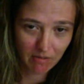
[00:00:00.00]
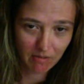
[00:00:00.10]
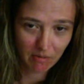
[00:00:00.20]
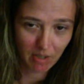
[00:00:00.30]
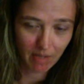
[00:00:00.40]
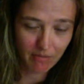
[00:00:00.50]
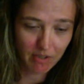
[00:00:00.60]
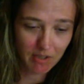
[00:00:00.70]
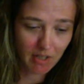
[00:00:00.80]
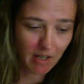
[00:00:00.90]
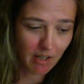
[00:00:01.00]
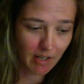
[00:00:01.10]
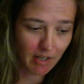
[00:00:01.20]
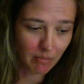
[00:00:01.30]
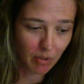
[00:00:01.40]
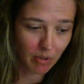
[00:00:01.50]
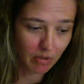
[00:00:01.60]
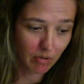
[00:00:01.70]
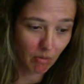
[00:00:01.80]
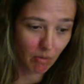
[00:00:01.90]
Well, I've just kind of like
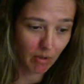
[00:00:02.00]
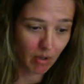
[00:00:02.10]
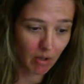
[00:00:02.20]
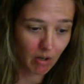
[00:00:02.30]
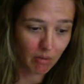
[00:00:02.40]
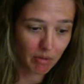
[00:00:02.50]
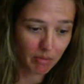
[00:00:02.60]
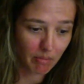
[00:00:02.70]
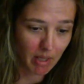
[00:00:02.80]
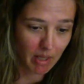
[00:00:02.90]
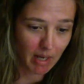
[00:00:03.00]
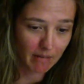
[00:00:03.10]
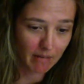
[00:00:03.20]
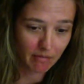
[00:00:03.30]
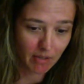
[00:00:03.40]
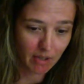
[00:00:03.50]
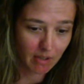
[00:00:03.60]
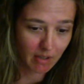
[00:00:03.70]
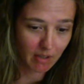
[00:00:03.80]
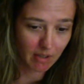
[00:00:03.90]
went going along with my life
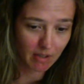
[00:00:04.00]
and